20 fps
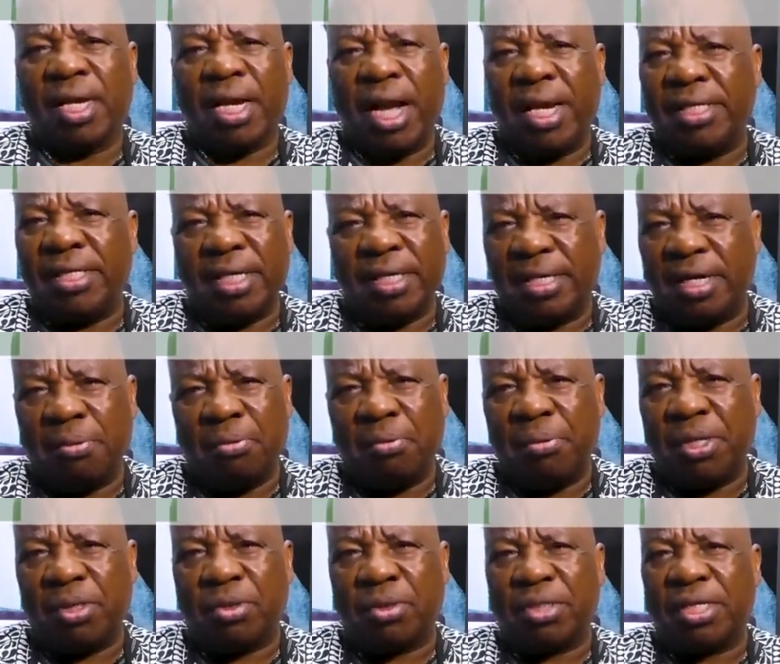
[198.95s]
and it's a great
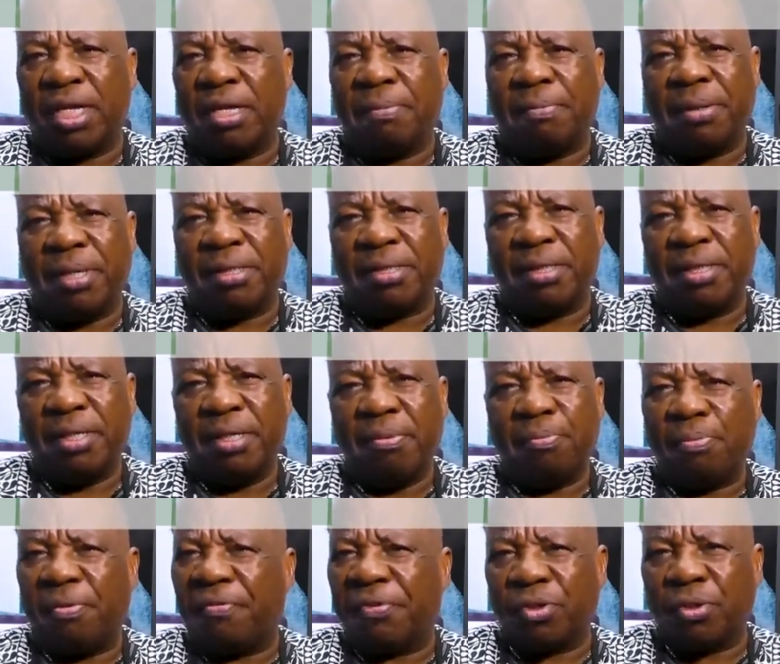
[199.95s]
moment to celebrate
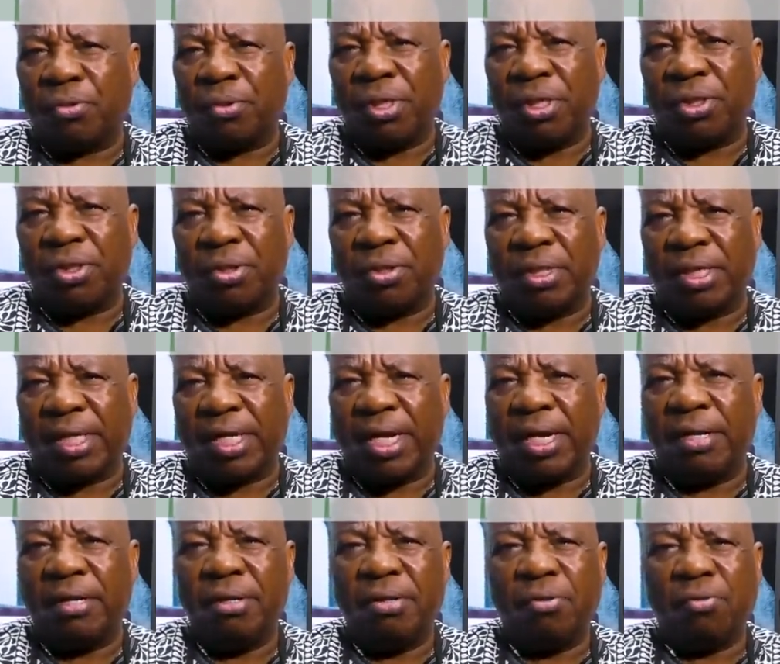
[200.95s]
Professor Wole Soyinka.